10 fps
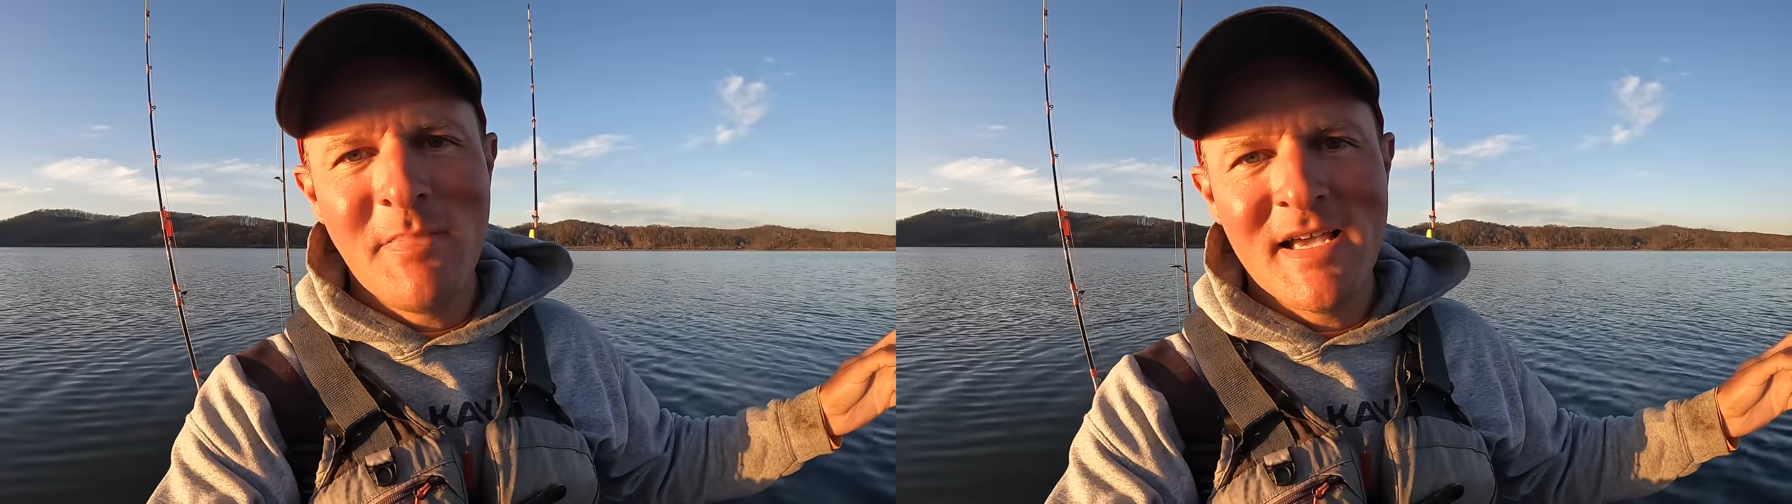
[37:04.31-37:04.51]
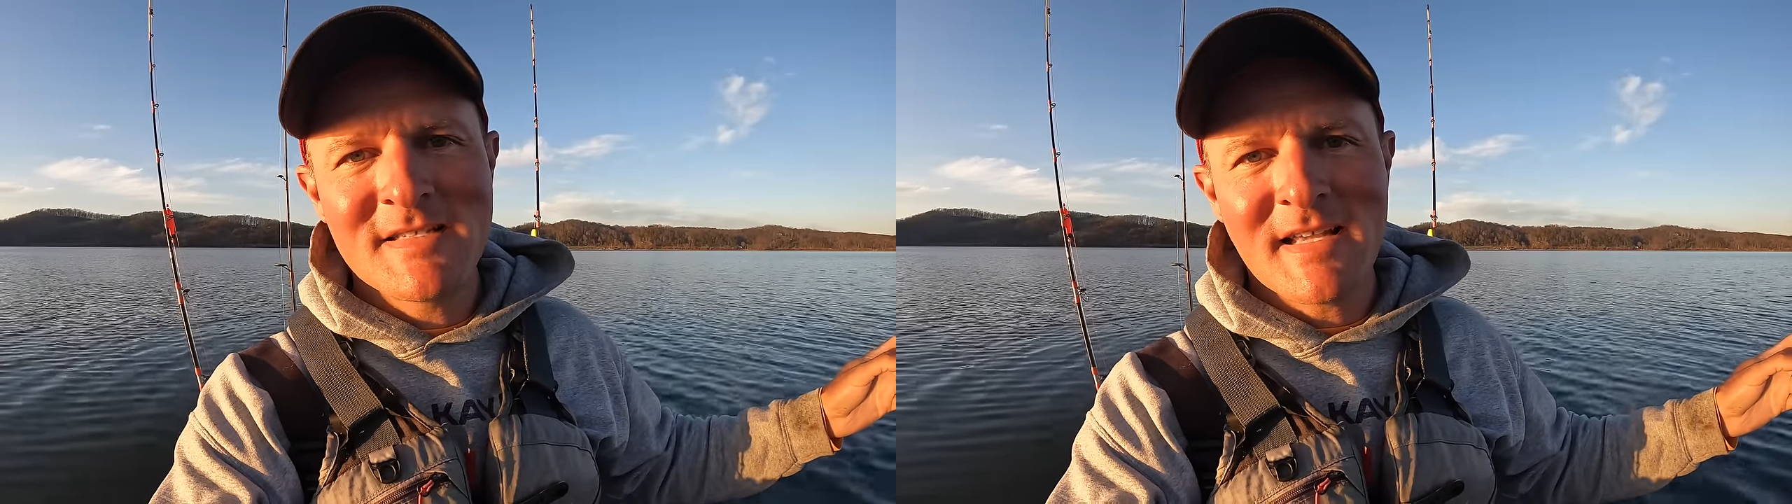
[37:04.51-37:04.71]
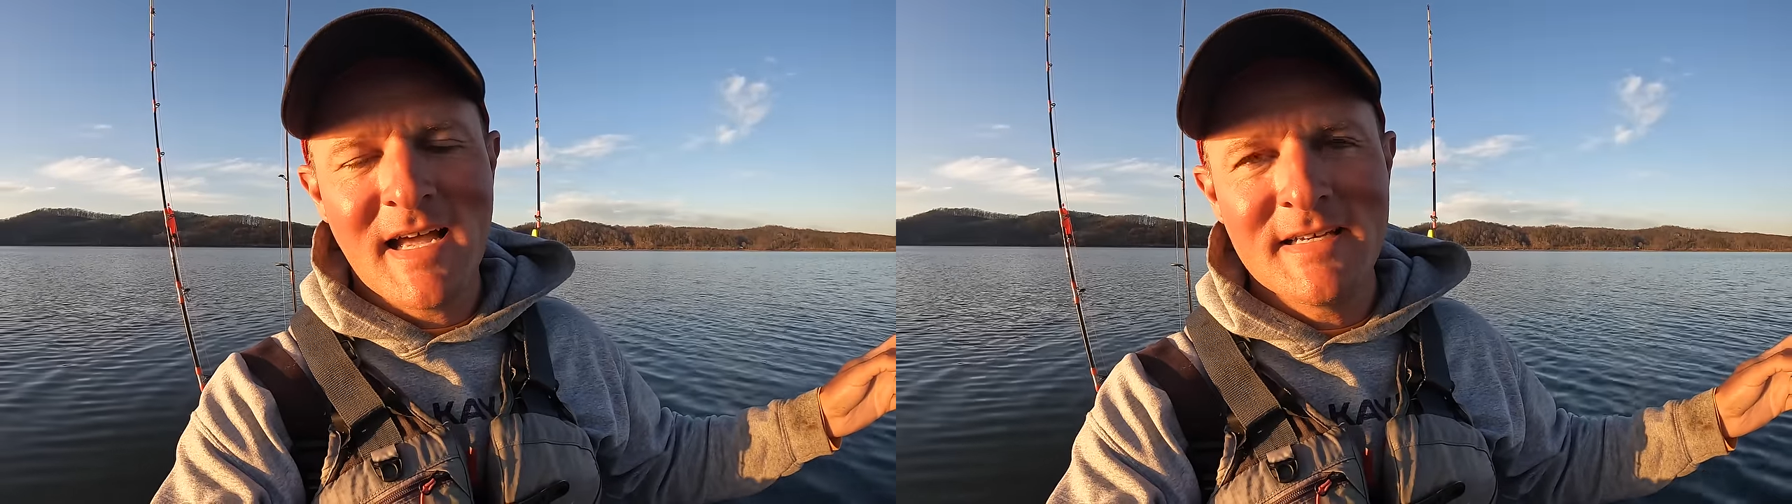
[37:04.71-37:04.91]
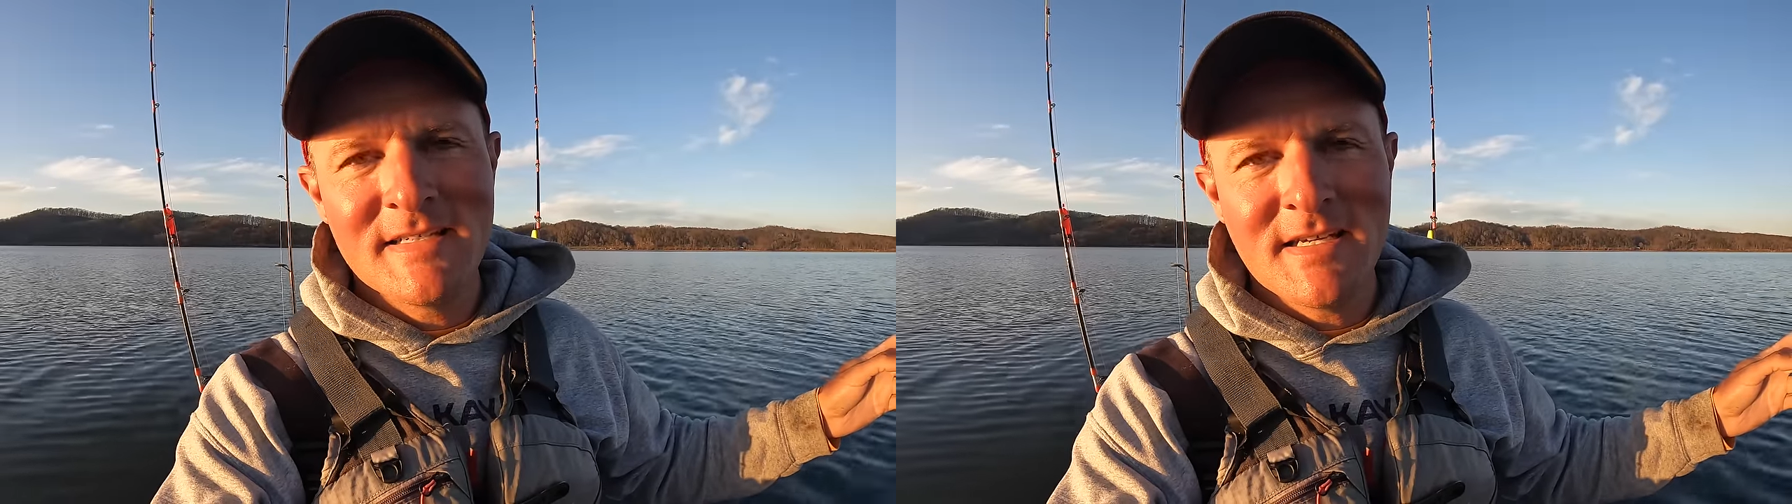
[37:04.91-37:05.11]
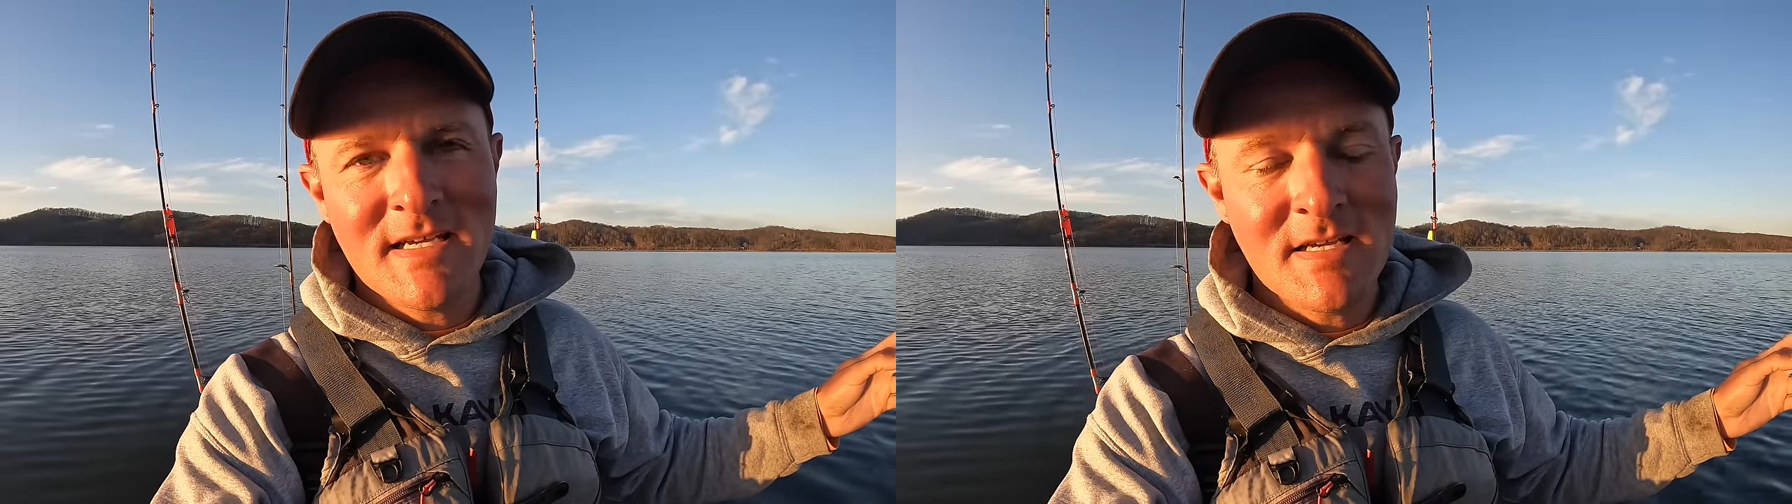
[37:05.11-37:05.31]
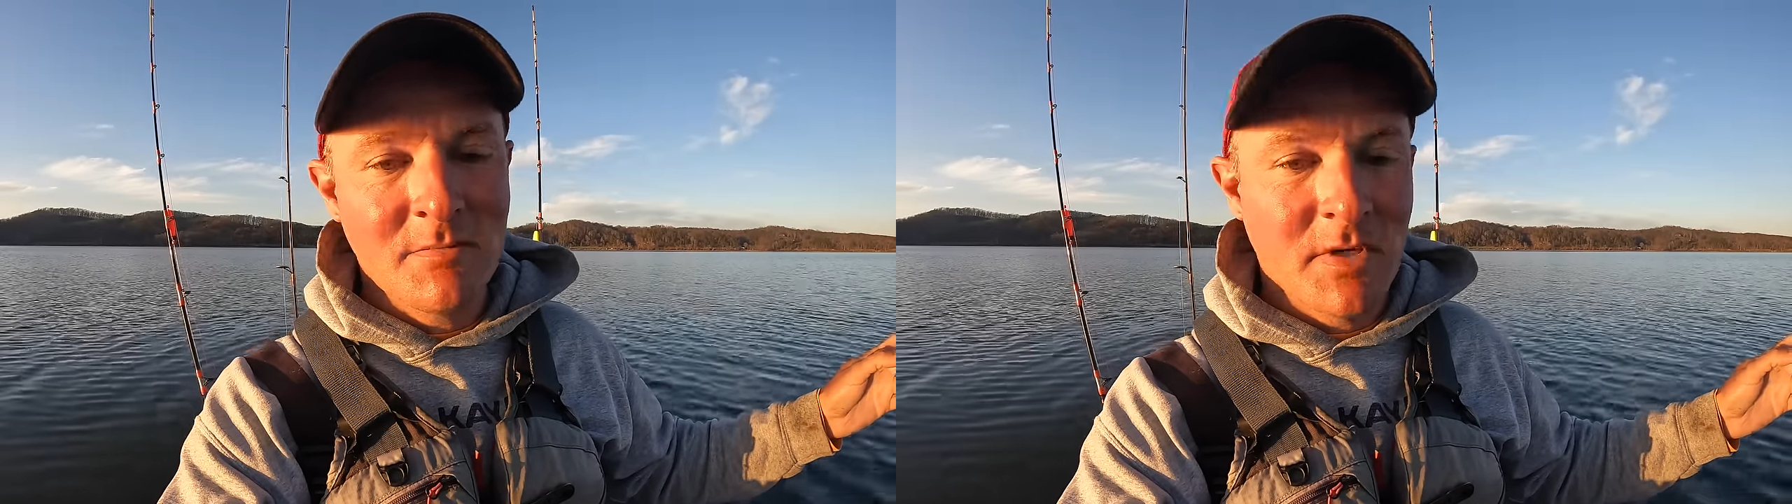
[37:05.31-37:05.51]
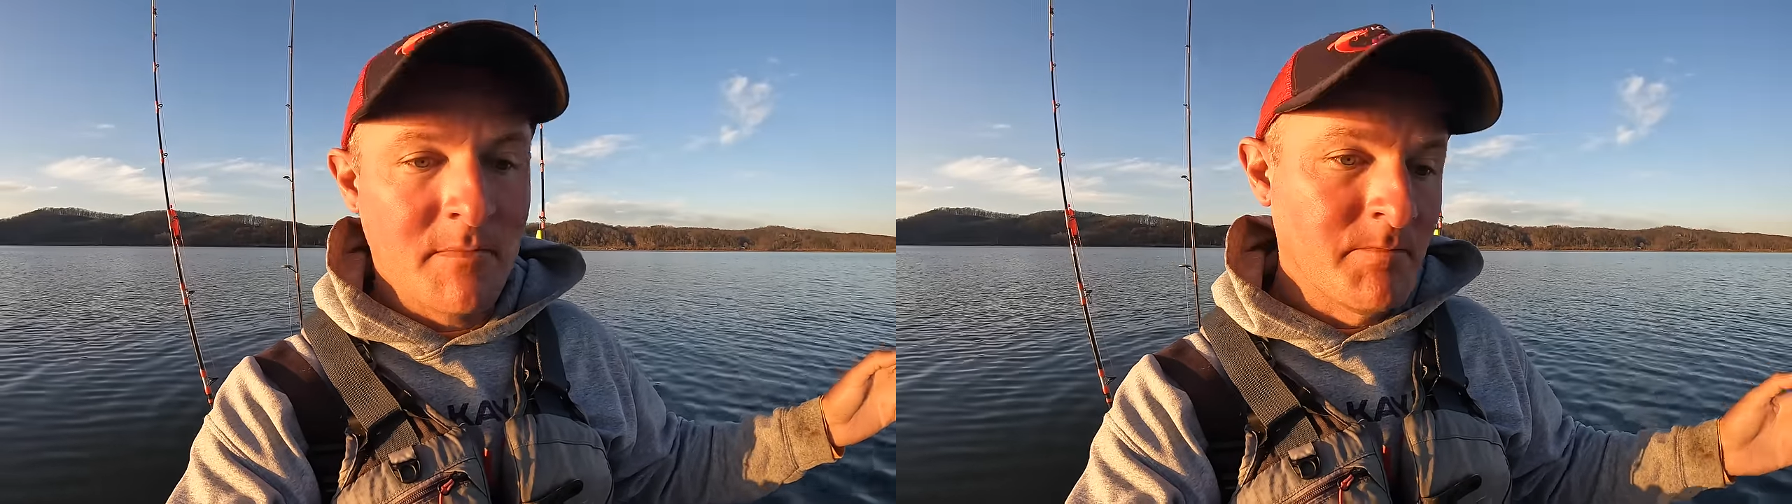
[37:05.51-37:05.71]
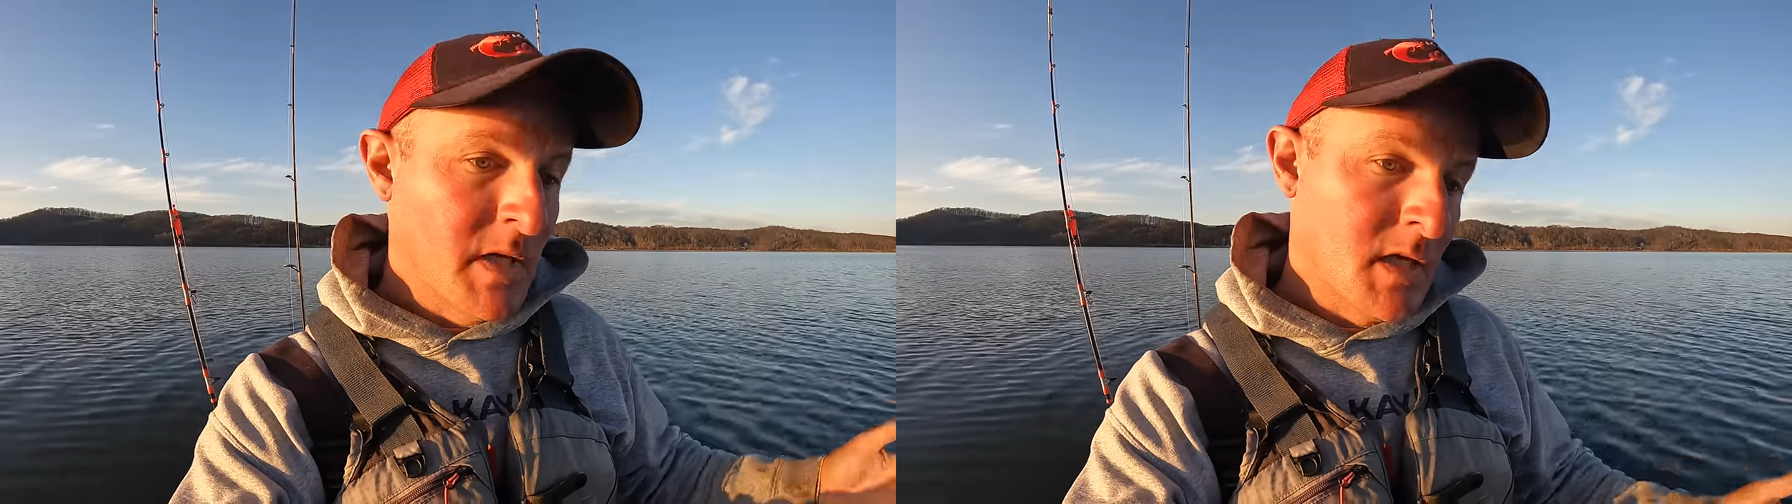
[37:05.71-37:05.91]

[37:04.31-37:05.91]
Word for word: best idea, but